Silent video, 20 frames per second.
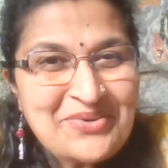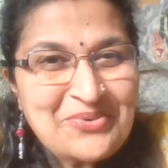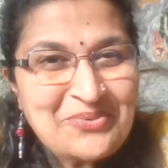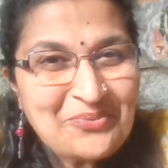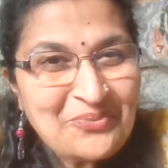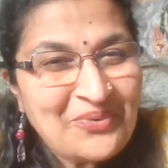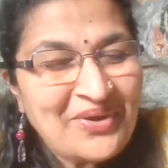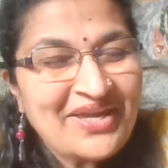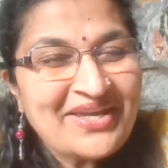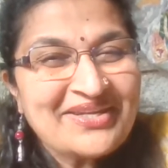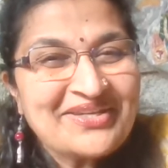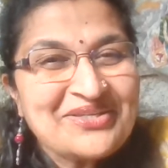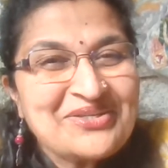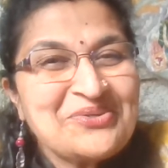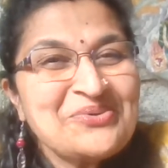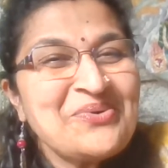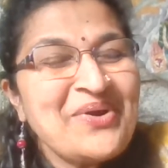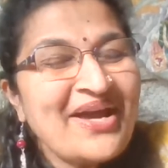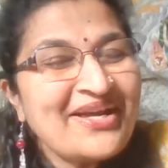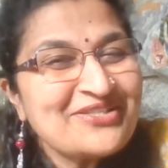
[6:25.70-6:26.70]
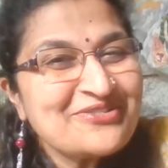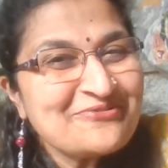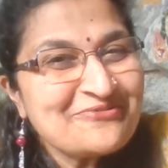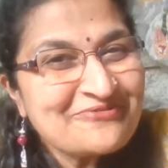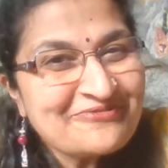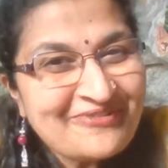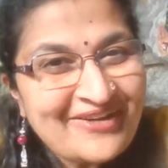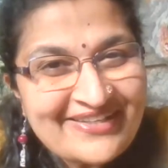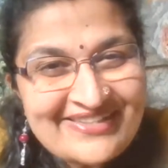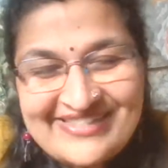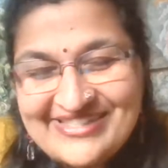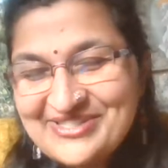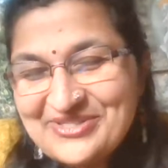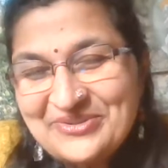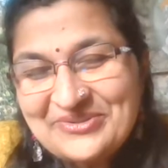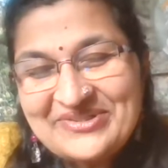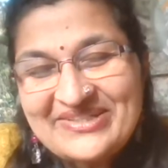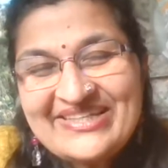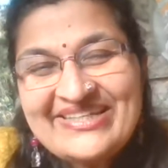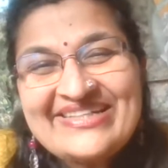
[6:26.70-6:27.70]
where you had to fight
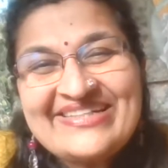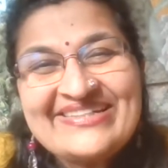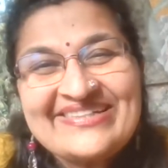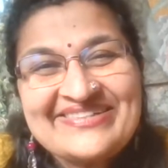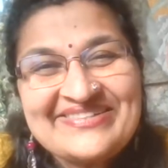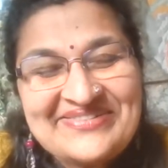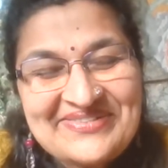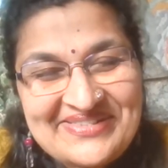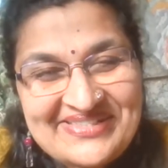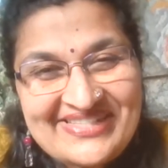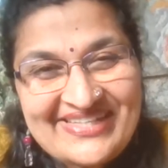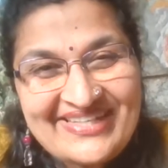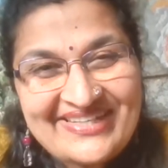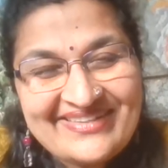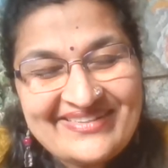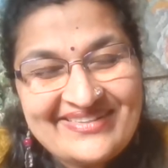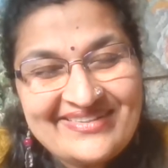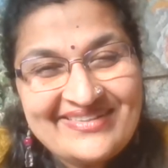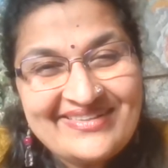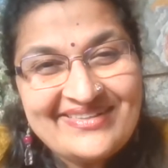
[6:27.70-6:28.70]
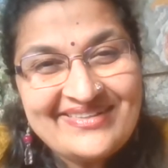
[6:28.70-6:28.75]
your inner critic